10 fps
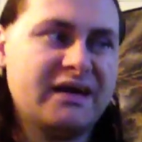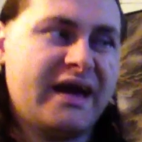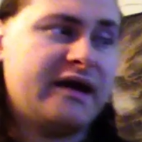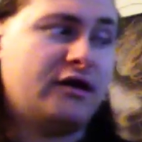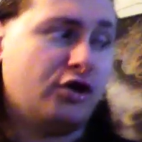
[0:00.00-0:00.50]

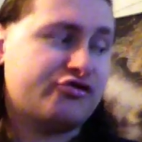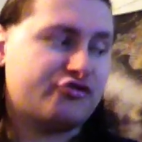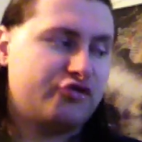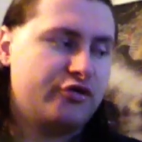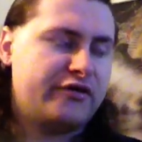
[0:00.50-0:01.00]
and also
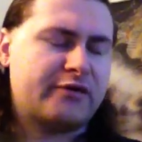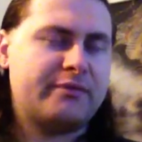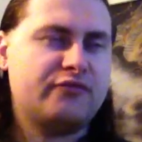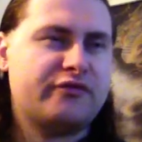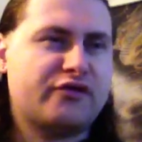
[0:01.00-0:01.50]
too, there have
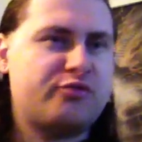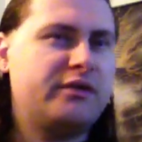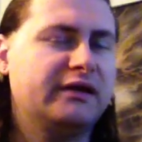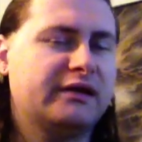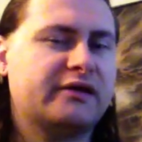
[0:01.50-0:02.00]
been there's been
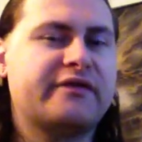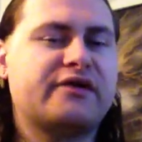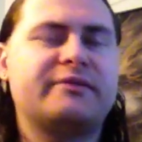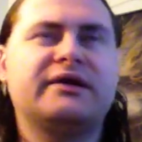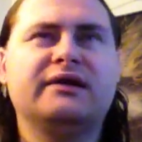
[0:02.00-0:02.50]
a lot of there
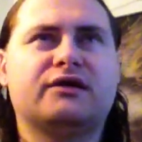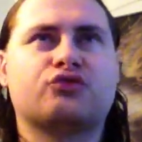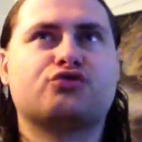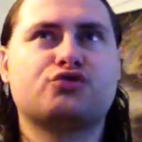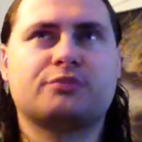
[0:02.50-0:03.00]
have been a lot
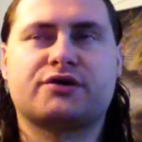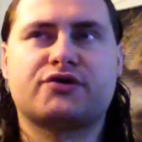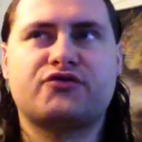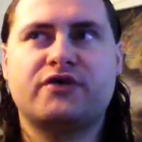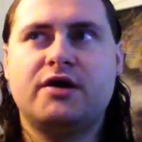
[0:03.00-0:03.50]
of
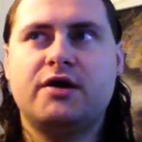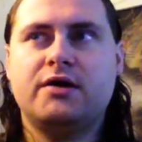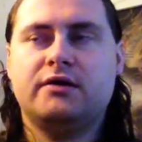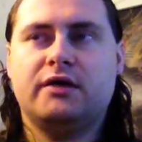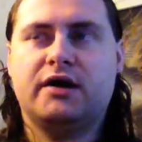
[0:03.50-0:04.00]
rumors
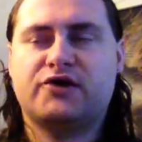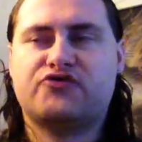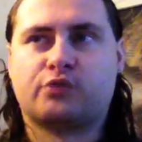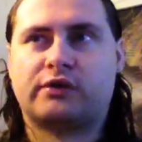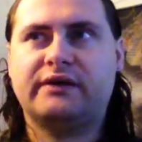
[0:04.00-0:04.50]
uh,
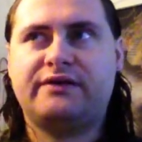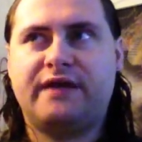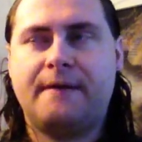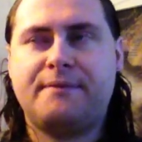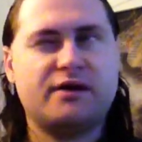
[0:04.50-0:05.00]
swirling
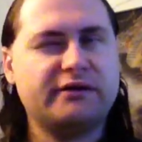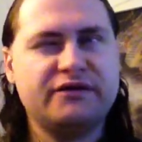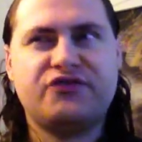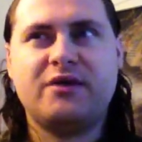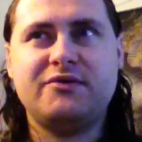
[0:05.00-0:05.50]
that apparently
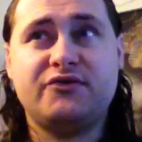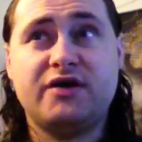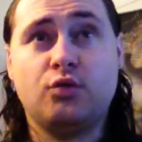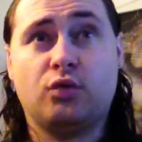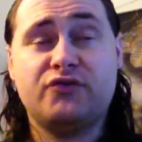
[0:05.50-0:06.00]
Sami
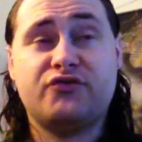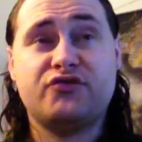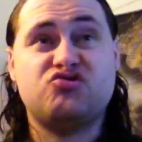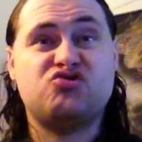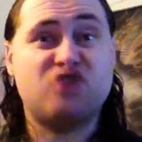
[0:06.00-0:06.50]
Zayn wants to
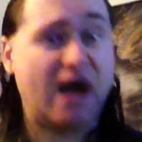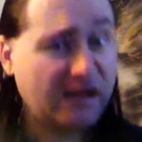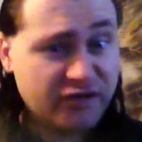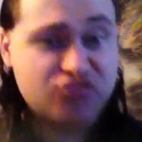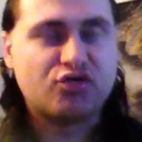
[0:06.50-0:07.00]

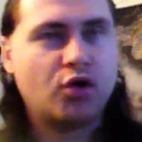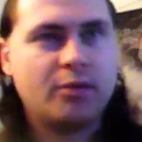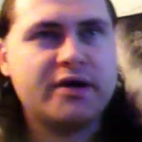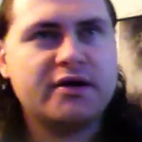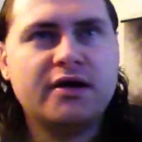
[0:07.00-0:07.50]
challenge
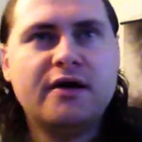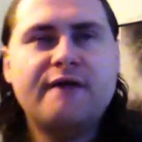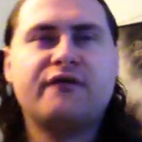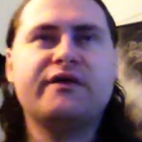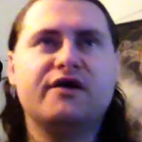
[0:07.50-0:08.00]
Roman
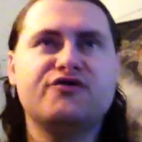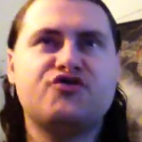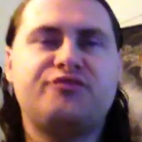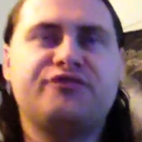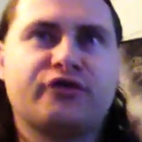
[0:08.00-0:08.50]
for the
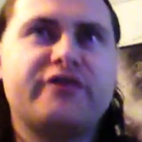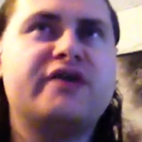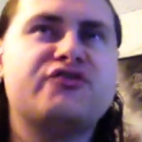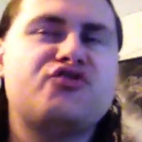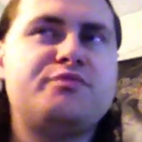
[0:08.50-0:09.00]
undis- for the
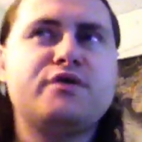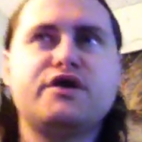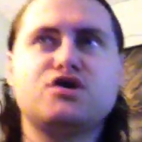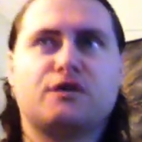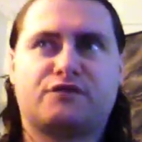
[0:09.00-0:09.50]

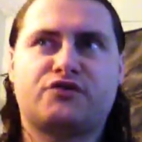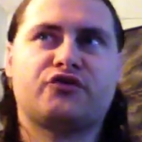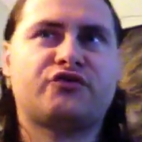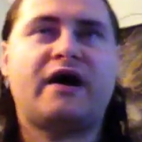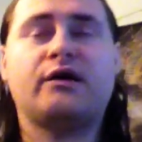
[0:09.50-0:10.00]
undisputed
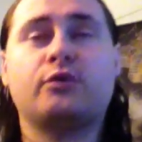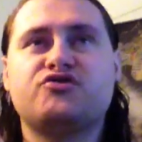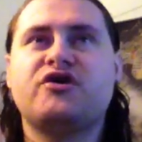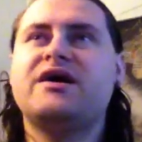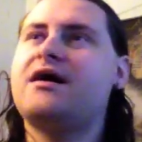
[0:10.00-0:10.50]
Universal title, which